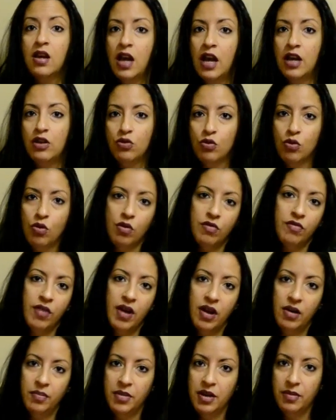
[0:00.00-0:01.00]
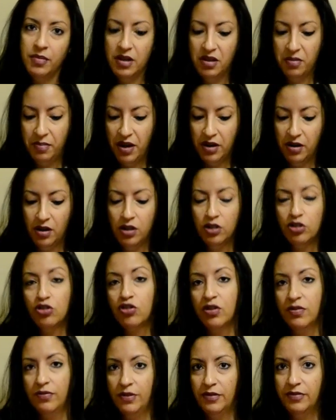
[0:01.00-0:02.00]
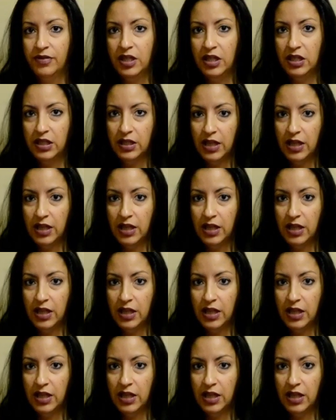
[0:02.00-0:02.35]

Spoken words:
and you go around maybe about 115